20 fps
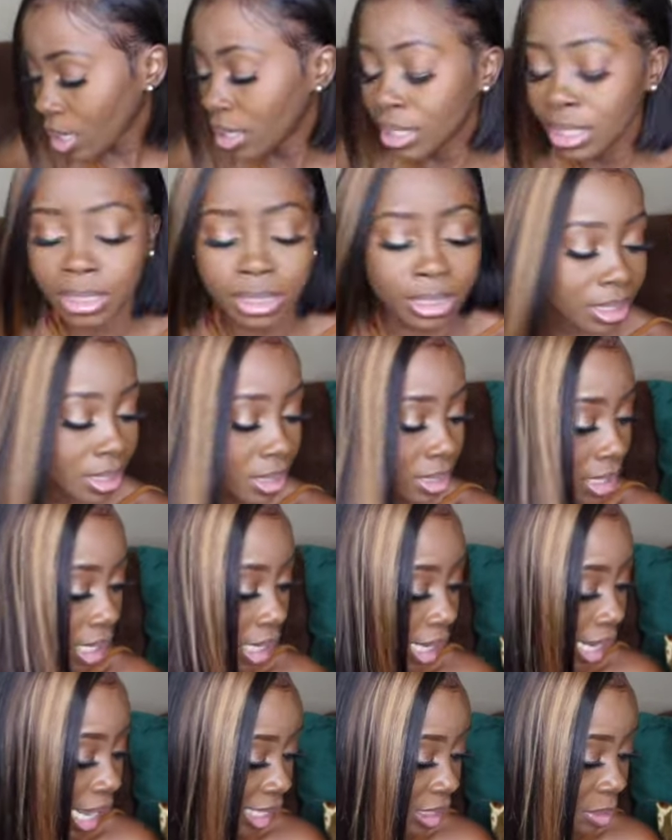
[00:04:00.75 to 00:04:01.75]
These is the
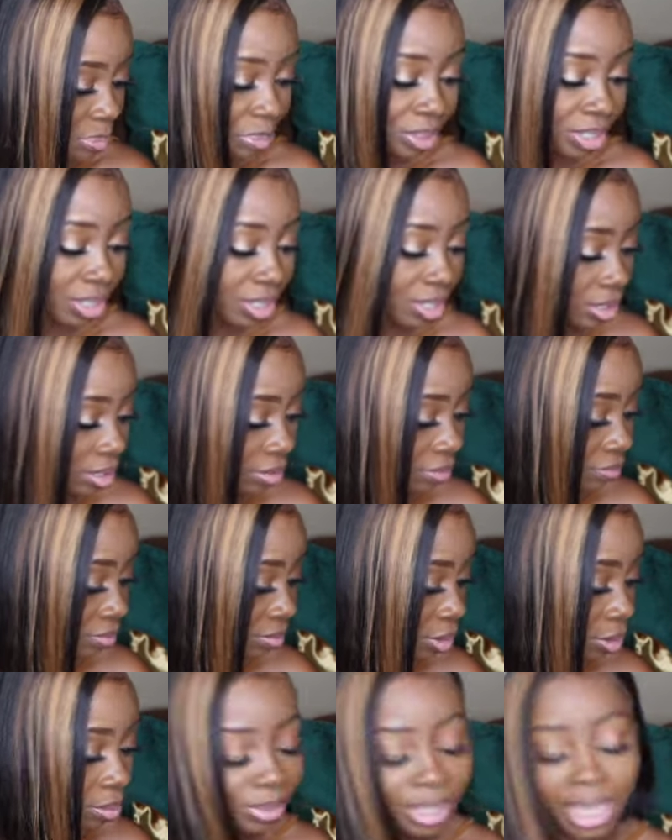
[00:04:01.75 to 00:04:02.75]
last pair of,
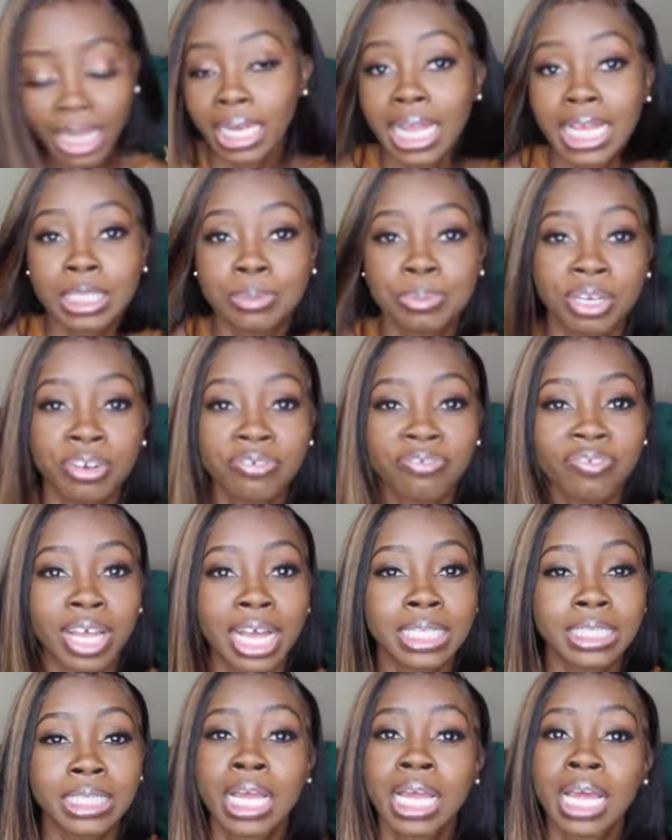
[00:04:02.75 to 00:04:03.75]
nope, not last pair of
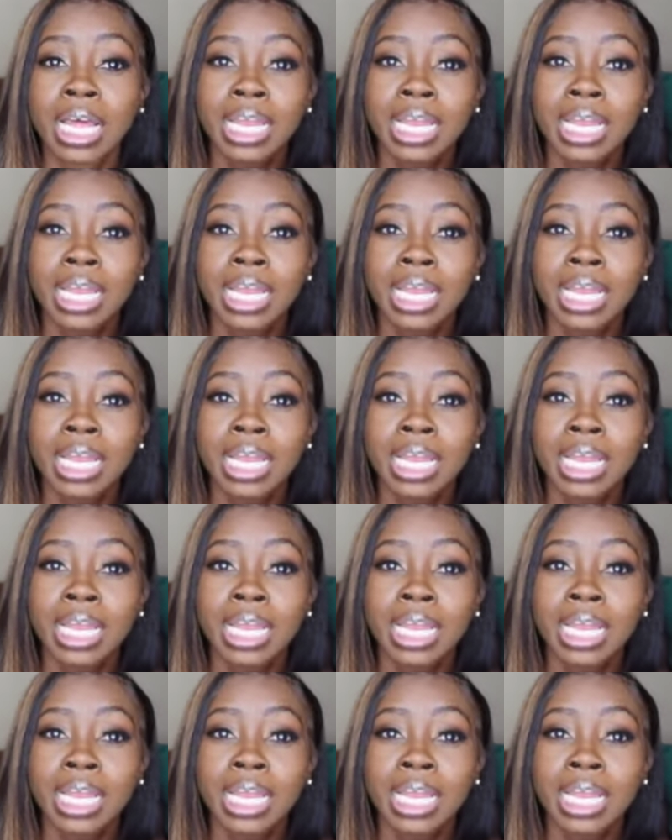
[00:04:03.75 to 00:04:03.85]
flats.